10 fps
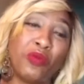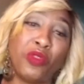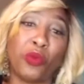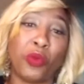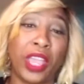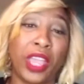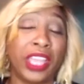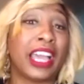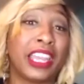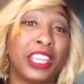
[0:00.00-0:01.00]
way
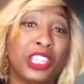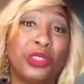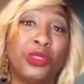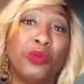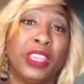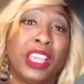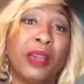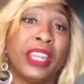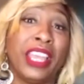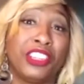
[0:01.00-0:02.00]
that I got into
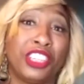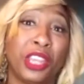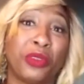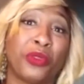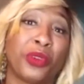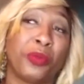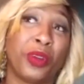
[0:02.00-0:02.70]
becoming an educator for a